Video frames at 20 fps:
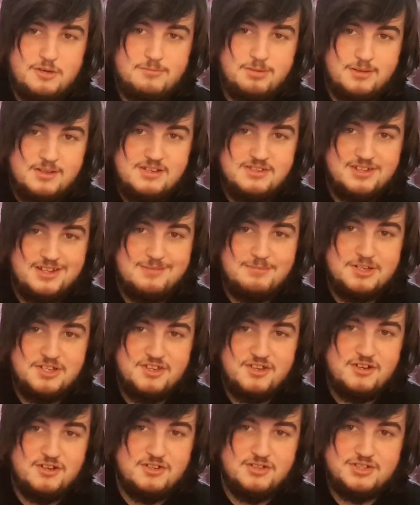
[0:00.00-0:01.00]
please let me
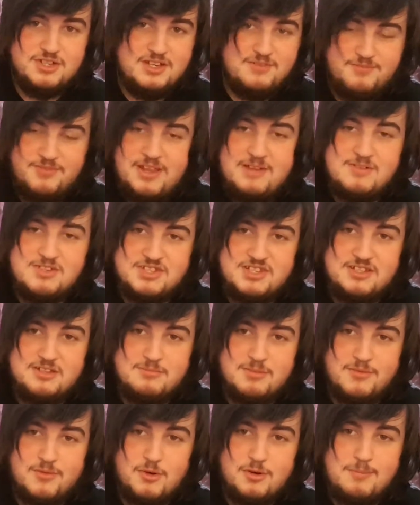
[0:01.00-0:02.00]
know, because I've never seen them
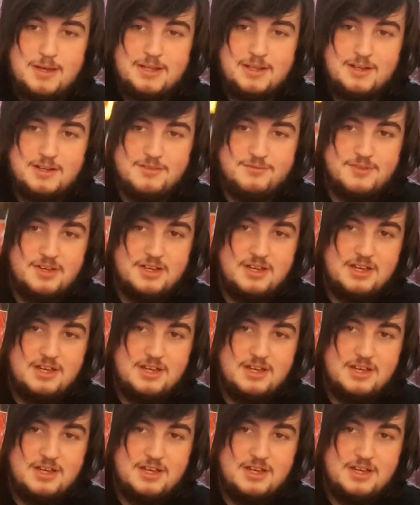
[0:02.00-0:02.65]
before in my life.